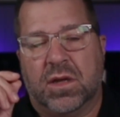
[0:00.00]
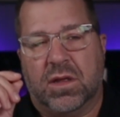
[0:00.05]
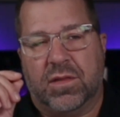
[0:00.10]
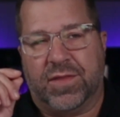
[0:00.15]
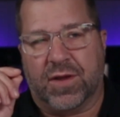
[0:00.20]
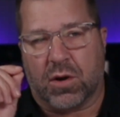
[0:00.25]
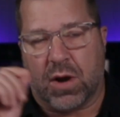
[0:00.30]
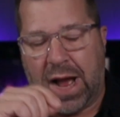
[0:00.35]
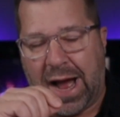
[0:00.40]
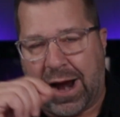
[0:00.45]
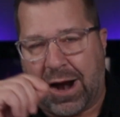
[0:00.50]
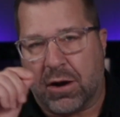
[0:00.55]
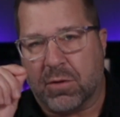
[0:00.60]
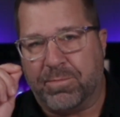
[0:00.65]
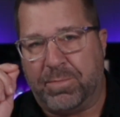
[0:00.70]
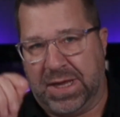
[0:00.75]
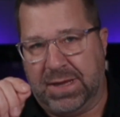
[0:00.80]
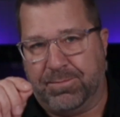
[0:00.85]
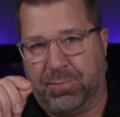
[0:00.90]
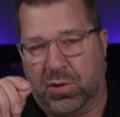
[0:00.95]
there are
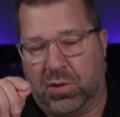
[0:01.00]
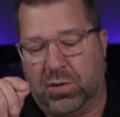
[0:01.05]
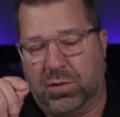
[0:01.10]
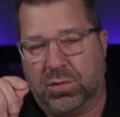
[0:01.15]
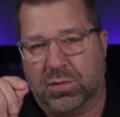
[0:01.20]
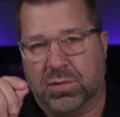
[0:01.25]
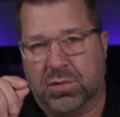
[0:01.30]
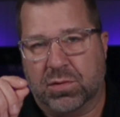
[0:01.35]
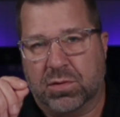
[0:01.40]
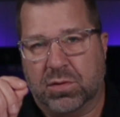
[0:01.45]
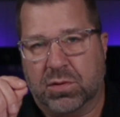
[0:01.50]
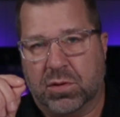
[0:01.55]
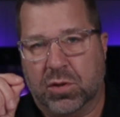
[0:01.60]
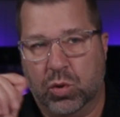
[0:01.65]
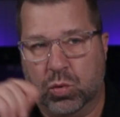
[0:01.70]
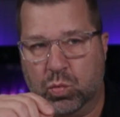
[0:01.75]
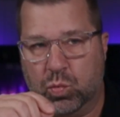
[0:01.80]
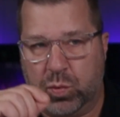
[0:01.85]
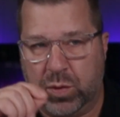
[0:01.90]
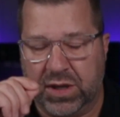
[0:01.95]
people who
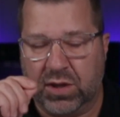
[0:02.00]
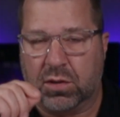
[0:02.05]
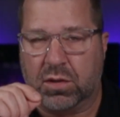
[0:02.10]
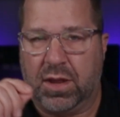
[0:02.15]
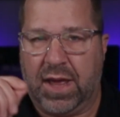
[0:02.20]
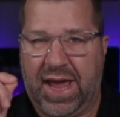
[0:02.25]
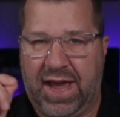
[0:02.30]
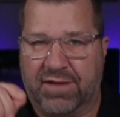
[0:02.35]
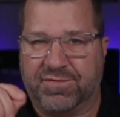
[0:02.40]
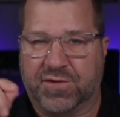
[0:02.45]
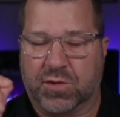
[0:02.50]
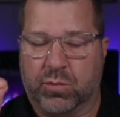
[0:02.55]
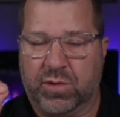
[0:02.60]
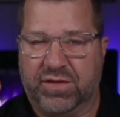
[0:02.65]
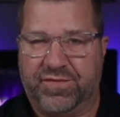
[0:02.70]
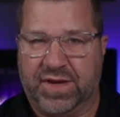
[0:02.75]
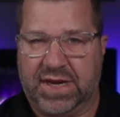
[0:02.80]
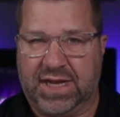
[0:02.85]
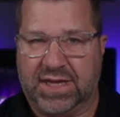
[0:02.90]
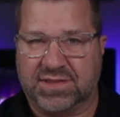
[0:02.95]
will have to
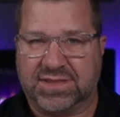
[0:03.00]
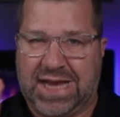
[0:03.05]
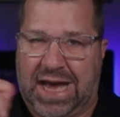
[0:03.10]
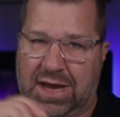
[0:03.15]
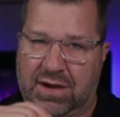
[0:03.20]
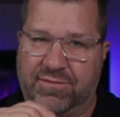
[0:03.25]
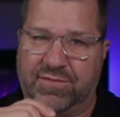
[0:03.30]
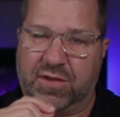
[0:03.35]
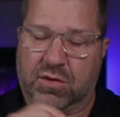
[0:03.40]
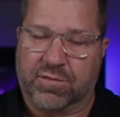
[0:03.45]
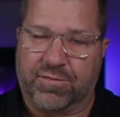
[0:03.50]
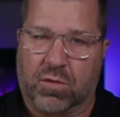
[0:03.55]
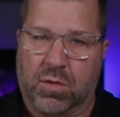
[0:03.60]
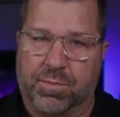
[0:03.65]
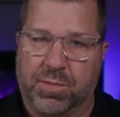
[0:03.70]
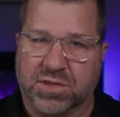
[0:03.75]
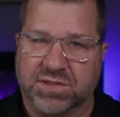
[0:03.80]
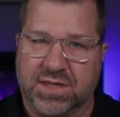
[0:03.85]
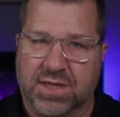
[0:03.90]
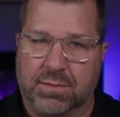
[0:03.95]
refinance out of their
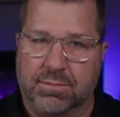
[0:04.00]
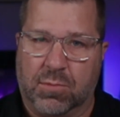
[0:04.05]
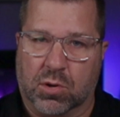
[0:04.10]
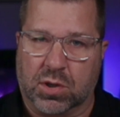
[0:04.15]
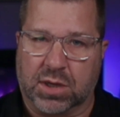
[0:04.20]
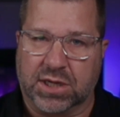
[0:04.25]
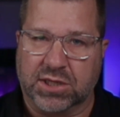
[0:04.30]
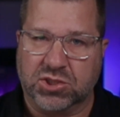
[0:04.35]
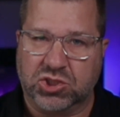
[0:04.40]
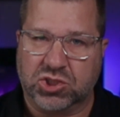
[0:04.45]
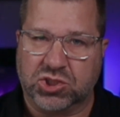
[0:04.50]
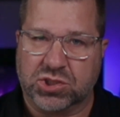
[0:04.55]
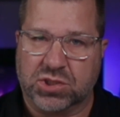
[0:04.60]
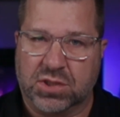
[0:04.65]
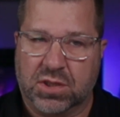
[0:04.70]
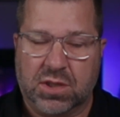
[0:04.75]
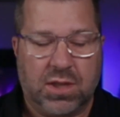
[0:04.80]
4% mortgage,